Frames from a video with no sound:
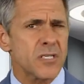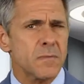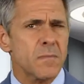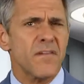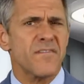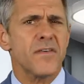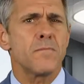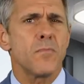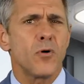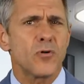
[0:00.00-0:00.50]

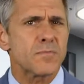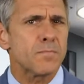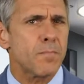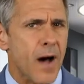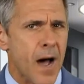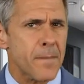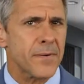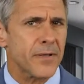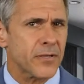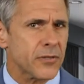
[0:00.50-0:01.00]
Some of the most
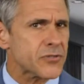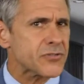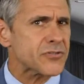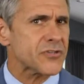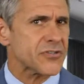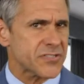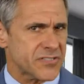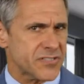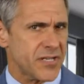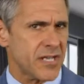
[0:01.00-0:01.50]
popular
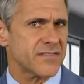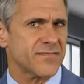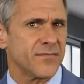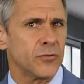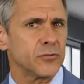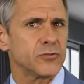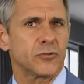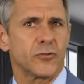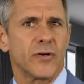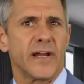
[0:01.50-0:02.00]

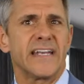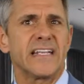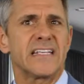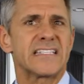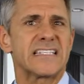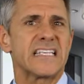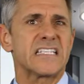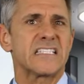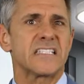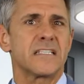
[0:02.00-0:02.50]
successful
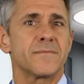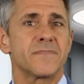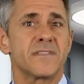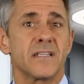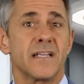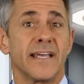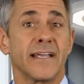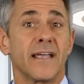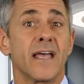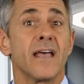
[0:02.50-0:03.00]
trading
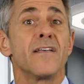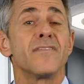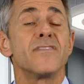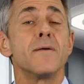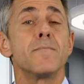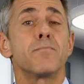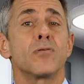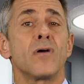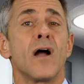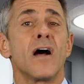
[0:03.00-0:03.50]
systems like
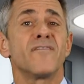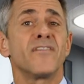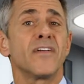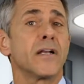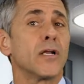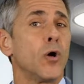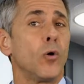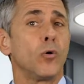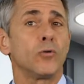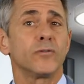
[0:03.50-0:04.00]
the
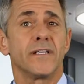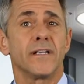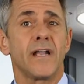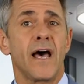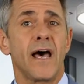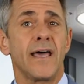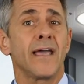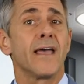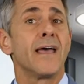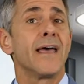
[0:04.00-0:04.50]
Profit
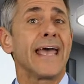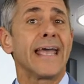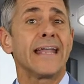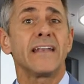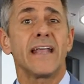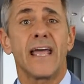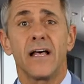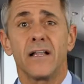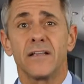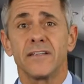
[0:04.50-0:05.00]
GoldenEye
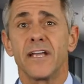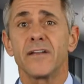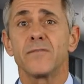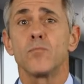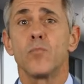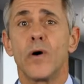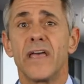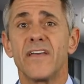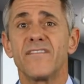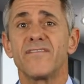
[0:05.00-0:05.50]
and
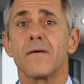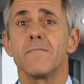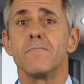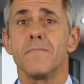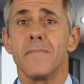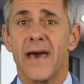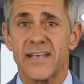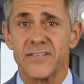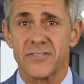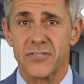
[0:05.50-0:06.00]
Elliott Wave
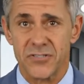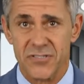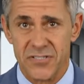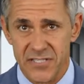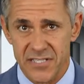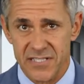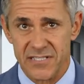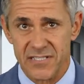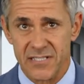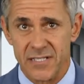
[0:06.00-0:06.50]
Master
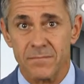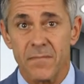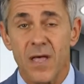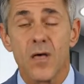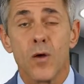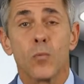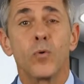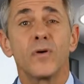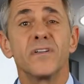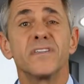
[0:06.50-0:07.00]
System
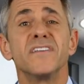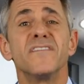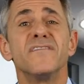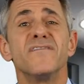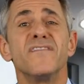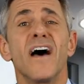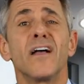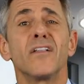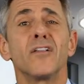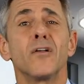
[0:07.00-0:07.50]
were
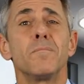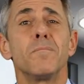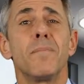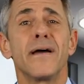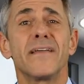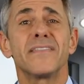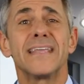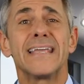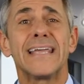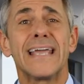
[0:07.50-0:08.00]
developed
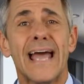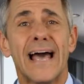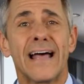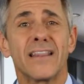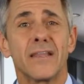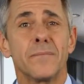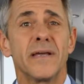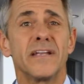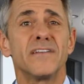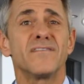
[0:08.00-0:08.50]
by the
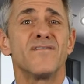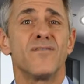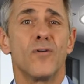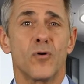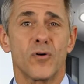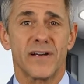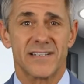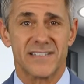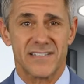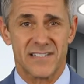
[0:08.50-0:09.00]
Element
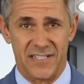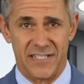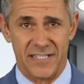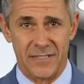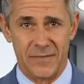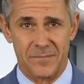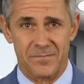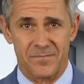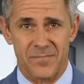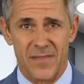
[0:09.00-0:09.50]
Forex
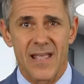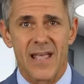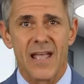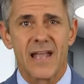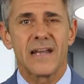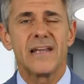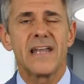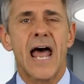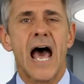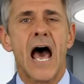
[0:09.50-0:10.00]
team.
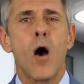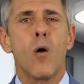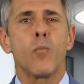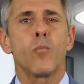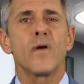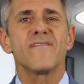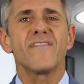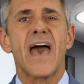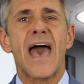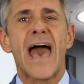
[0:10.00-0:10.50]
Now
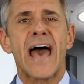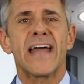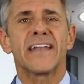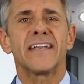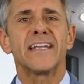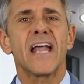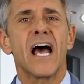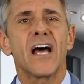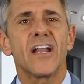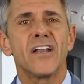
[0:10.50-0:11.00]
we've
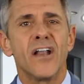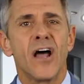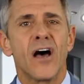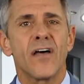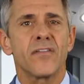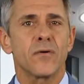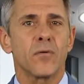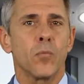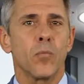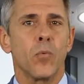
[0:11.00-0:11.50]
added
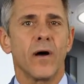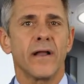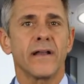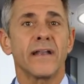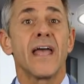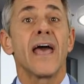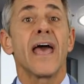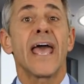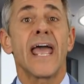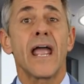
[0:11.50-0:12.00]
another
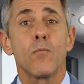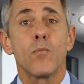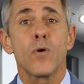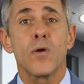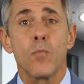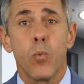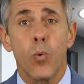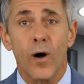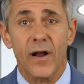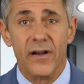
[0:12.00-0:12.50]
one, and
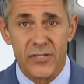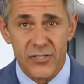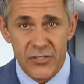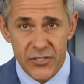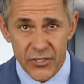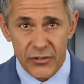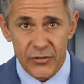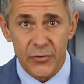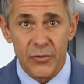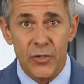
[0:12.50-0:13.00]
we
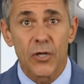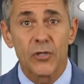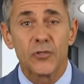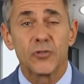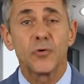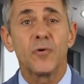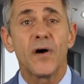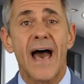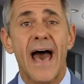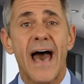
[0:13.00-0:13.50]
want you
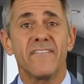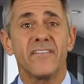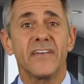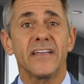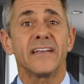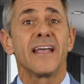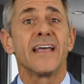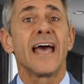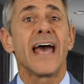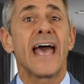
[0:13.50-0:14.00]
to have
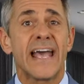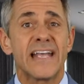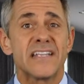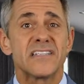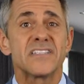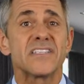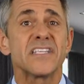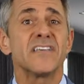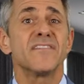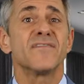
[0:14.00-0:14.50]
it
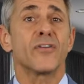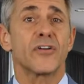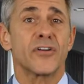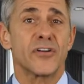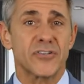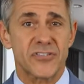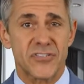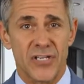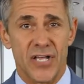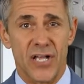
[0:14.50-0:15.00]
and see for
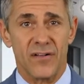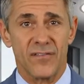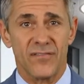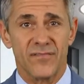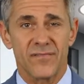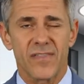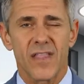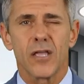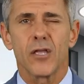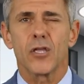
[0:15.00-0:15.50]

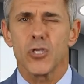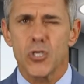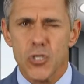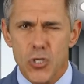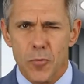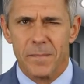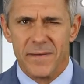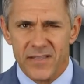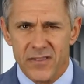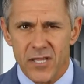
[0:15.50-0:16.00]
yourself.
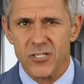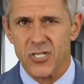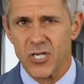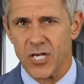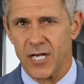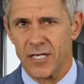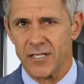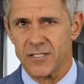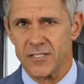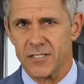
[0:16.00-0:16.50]
You be the
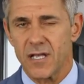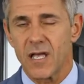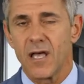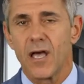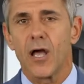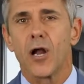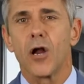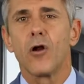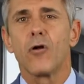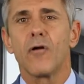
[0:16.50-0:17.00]
judge.
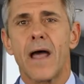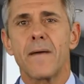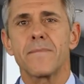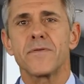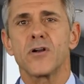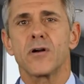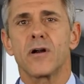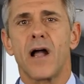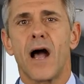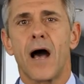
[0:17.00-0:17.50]

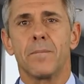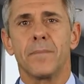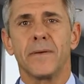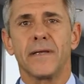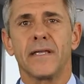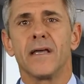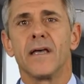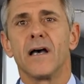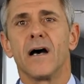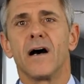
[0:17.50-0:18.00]
Grab your
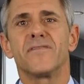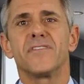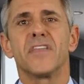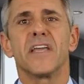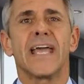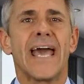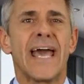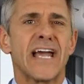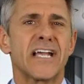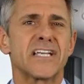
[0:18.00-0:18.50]
copy of
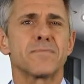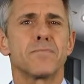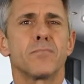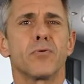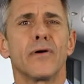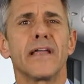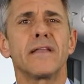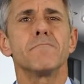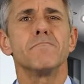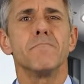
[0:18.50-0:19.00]
the X
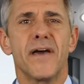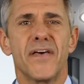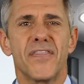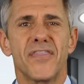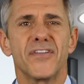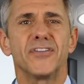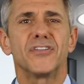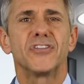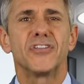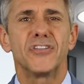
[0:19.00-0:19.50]
Brain
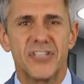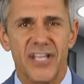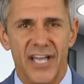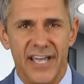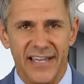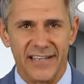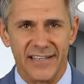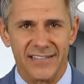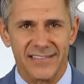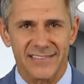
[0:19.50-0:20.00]
Method
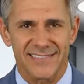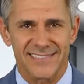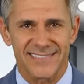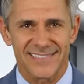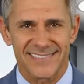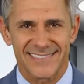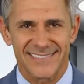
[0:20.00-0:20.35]
today.